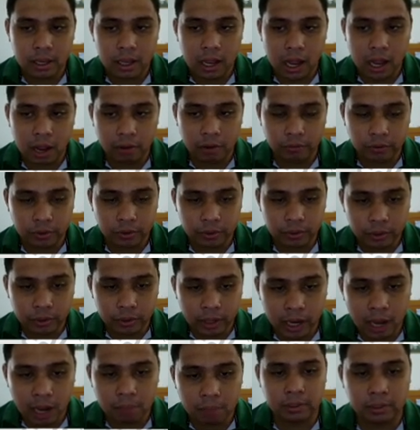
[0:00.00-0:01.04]
a few
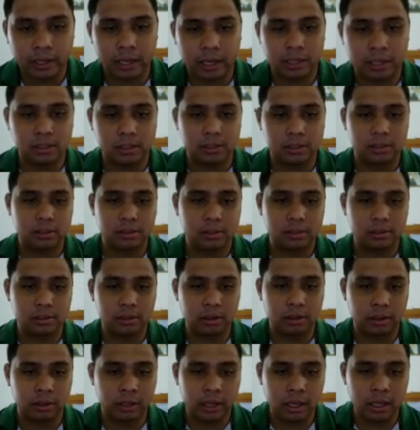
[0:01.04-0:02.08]
cupcakes.
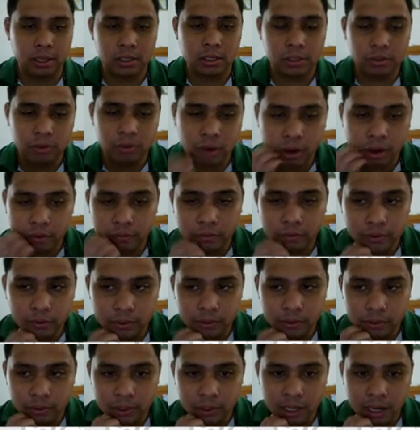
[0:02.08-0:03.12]
Okay, so a
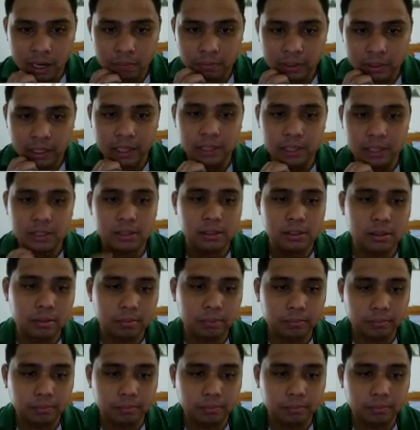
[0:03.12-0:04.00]
few cupcakes.